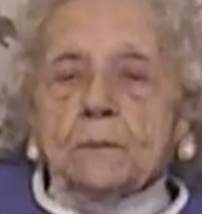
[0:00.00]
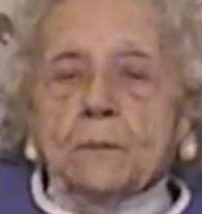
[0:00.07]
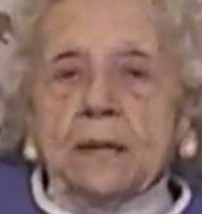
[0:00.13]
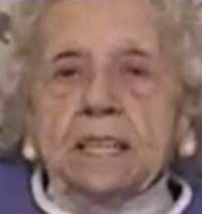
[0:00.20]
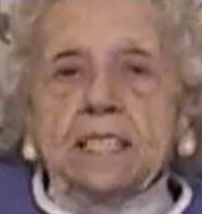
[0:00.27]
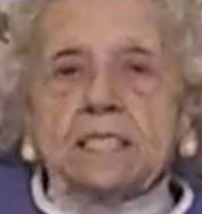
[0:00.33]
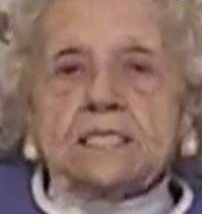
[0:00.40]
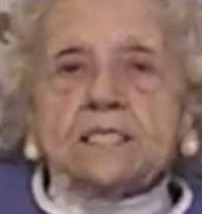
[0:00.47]

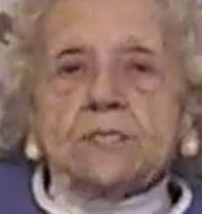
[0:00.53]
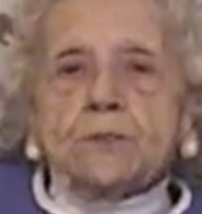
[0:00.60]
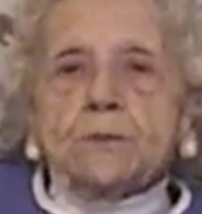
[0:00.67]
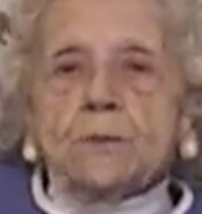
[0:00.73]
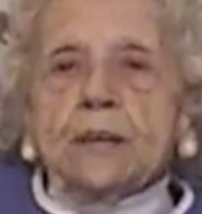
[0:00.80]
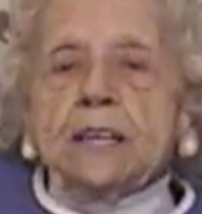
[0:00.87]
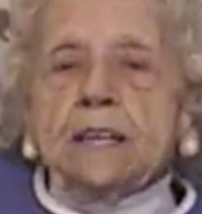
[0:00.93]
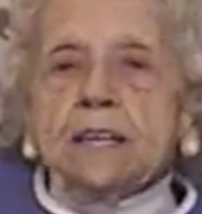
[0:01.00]
But his
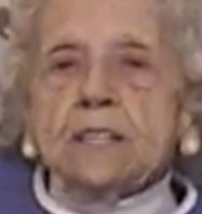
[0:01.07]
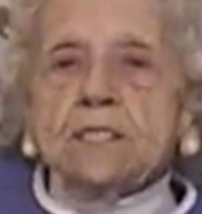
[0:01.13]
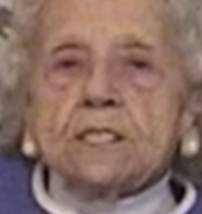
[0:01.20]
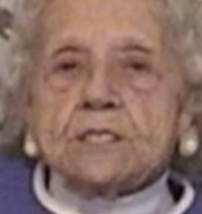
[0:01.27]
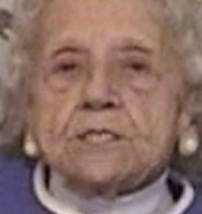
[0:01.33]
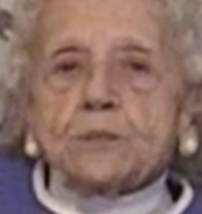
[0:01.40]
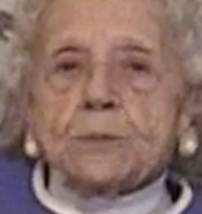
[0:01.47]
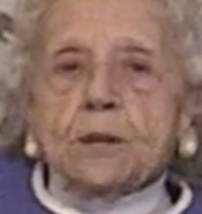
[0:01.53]
3
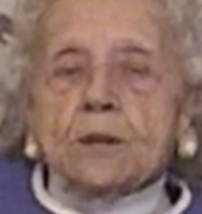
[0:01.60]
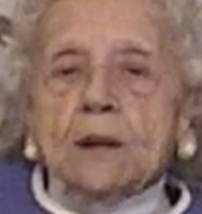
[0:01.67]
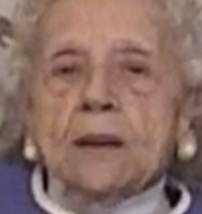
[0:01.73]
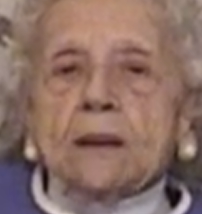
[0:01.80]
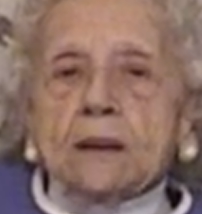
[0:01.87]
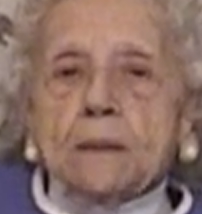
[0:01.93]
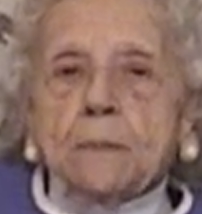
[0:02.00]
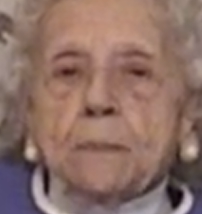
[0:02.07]
years were
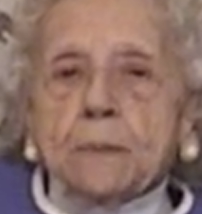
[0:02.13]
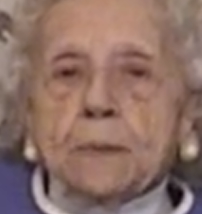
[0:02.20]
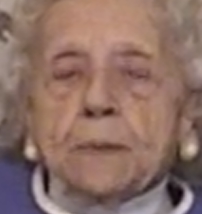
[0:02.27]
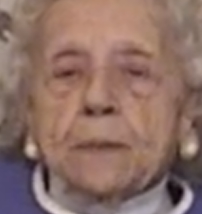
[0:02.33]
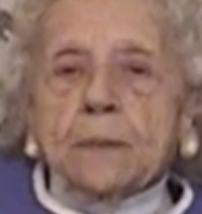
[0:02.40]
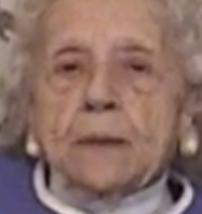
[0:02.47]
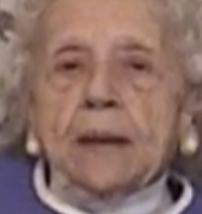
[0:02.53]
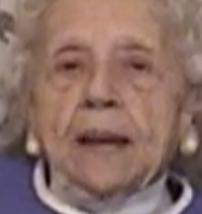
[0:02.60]
up,
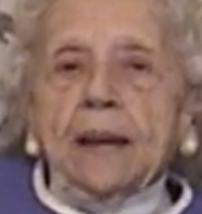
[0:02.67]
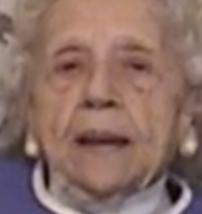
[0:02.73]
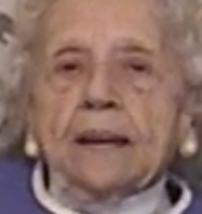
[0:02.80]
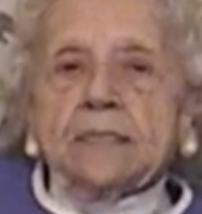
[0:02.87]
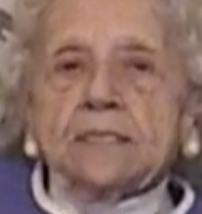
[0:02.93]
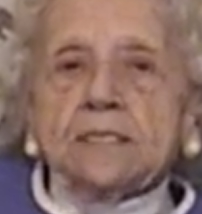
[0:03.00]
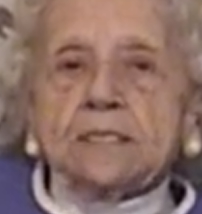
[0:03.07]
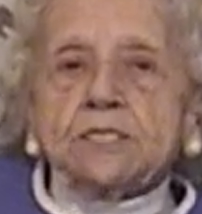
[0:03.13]

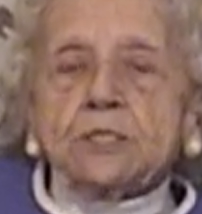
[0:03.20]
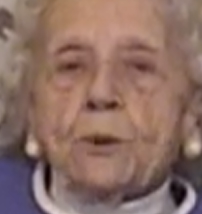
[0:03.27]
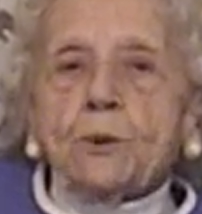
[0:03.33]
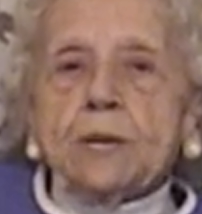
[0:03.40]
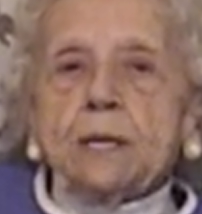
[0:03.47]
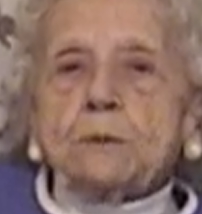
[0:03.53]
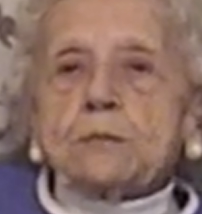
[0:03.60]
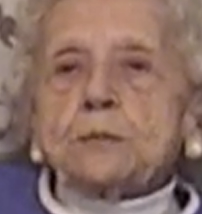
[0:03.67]
and
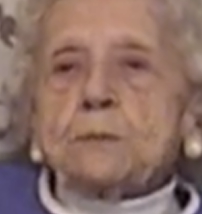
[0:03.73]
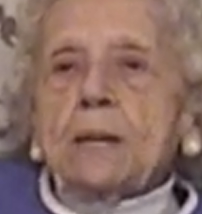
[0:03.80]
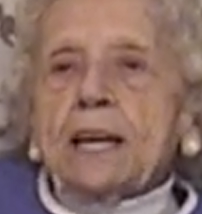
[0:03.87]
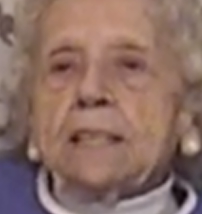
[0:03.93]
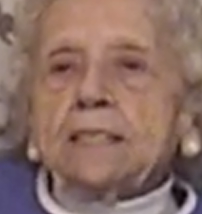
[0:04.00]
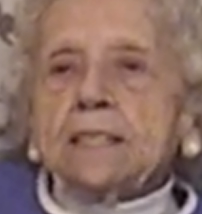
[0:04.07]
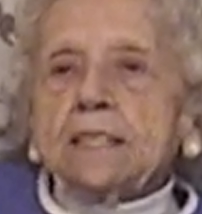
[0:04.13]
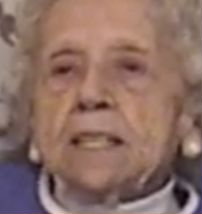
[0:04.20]
so he was
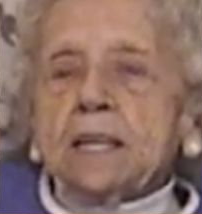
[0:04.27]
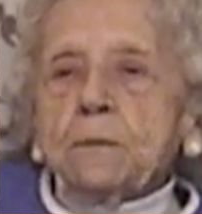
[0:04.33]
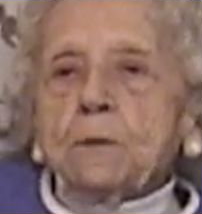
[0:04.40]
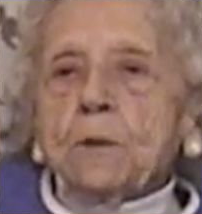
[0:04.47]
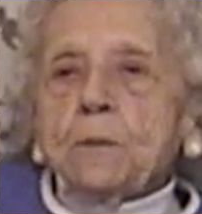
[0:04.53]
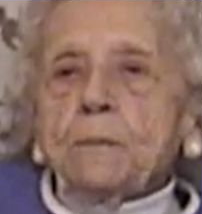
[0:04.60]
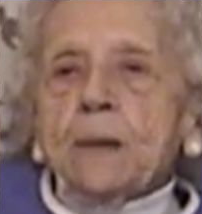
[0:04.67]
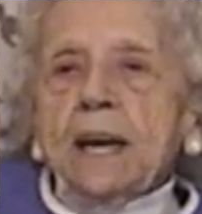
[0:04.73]
planning, he
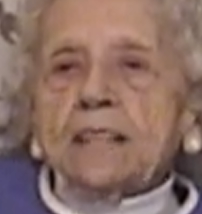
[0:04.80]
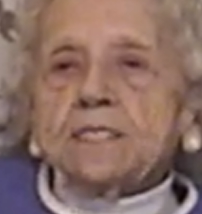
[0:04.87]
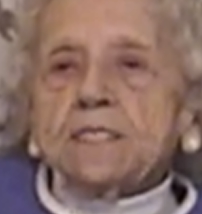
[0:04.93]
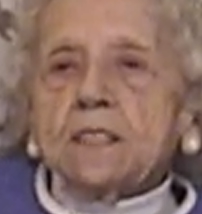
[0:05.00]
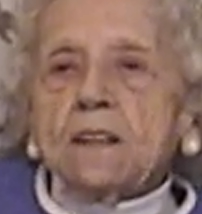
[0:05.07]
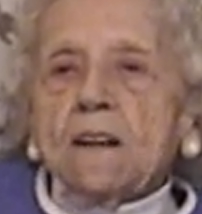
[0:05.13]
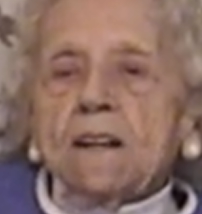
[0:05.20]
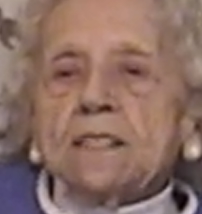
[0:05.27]
wrote back
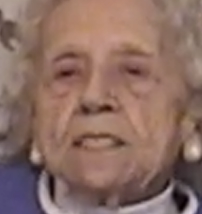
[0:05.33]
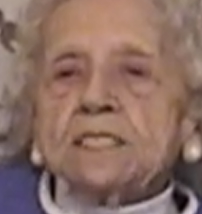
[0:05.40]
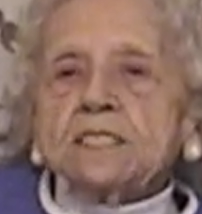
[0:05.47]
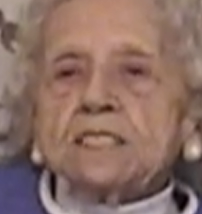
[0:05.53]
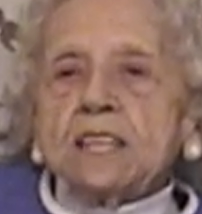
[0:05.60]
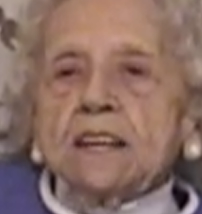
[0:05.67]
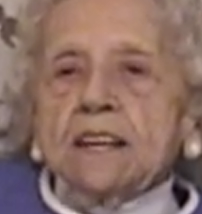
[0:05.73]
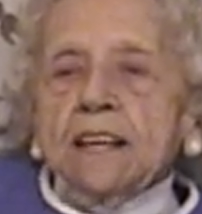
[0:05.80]
to
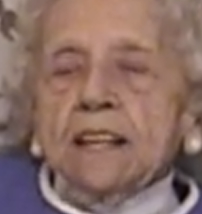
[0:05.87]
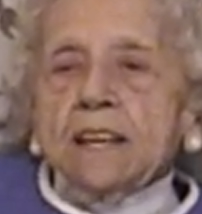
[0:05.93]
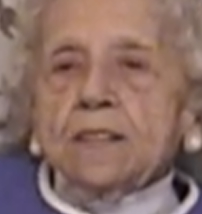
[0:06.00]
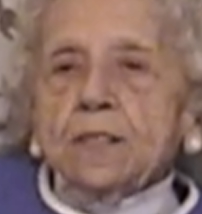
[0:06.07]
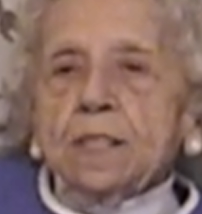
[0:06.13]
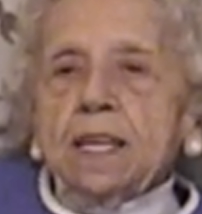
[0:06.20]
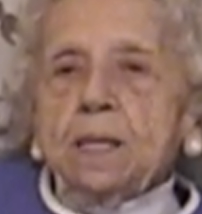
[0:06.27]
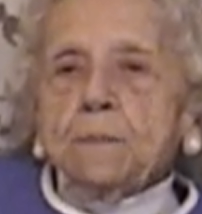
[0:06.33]
college,
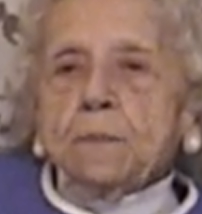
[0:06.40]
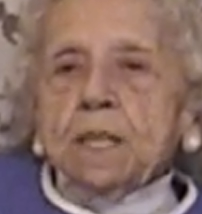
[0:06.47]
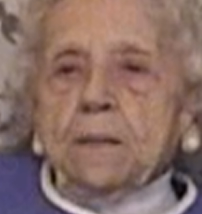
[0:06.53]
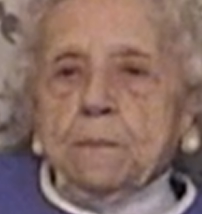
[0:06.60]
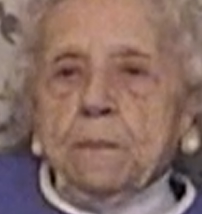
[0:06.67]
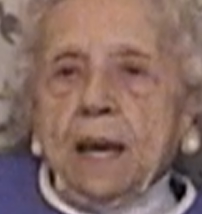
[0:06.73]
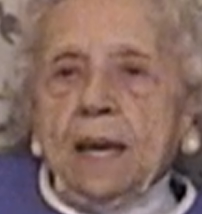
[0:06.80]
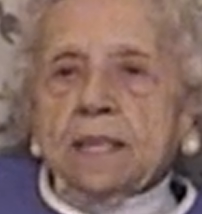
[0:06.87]
could he
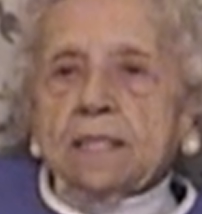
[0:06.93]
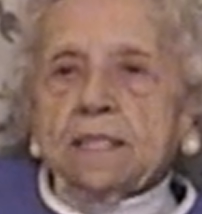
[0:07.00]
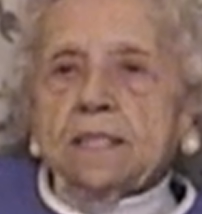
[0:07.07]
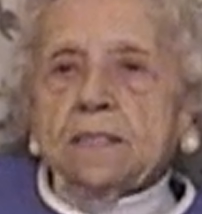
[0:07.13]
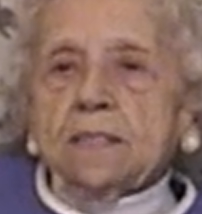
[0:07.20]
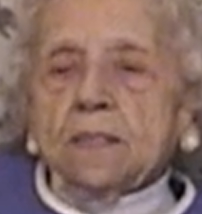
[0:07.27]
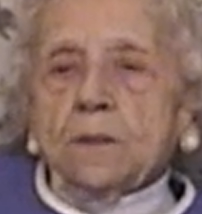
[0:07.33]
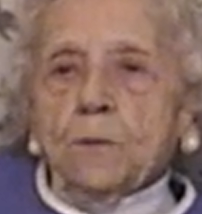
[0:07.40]
come back
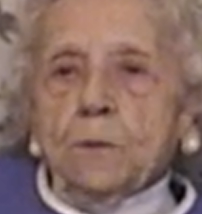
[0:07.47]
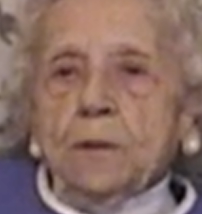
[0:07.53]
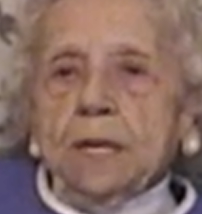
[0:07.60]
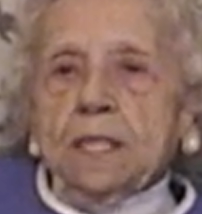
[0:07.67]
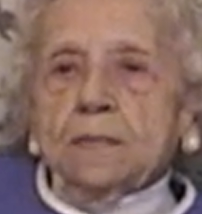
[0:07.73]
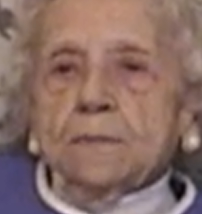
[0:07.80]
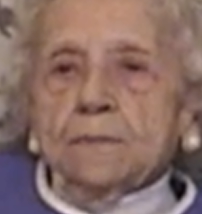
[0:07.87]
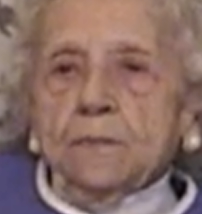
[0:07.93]
and go
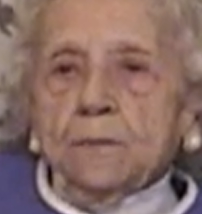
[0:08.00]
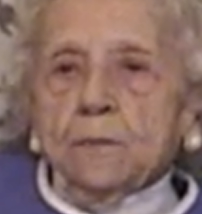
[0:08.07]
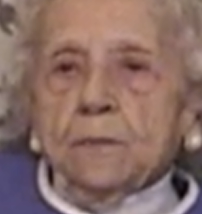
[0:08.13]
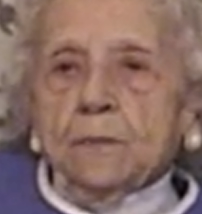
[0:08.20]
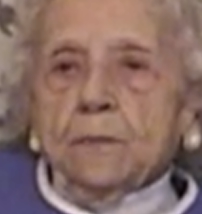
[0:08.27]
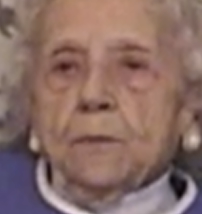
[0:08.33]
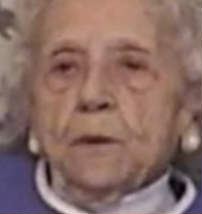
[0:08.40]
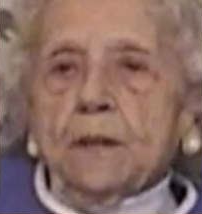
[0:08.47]
in
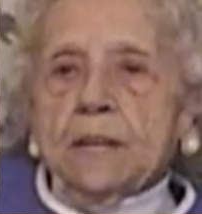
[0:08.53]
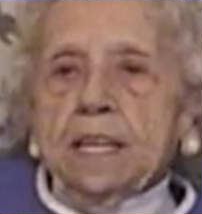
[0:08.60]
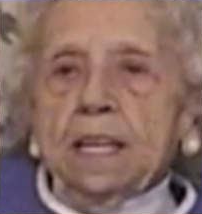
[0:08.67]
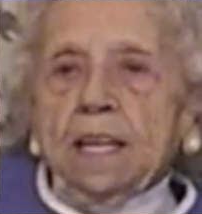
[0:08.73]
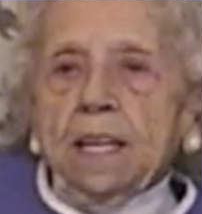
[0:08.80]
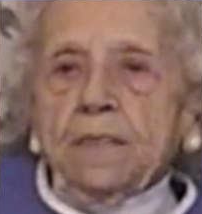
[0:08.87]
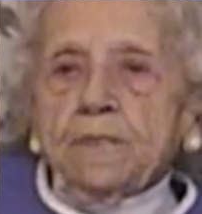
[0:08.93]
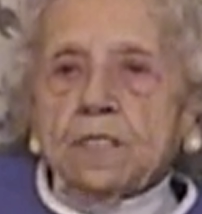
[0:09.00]
where
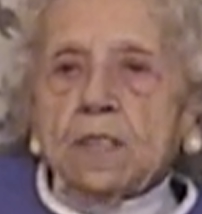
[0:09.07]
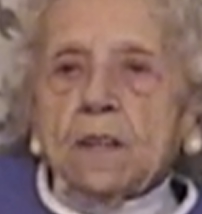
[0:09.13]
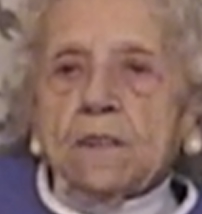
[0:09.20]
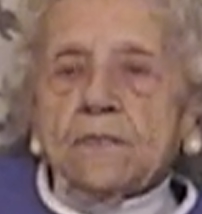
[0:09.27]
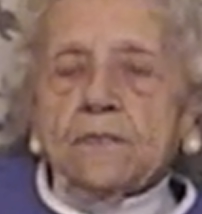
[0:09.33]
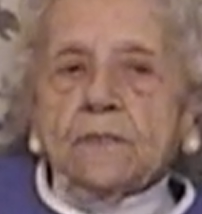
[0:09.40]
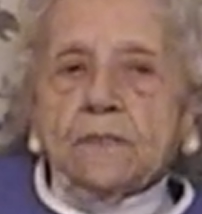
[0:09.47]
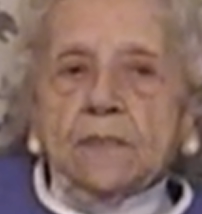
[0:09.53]
he left off?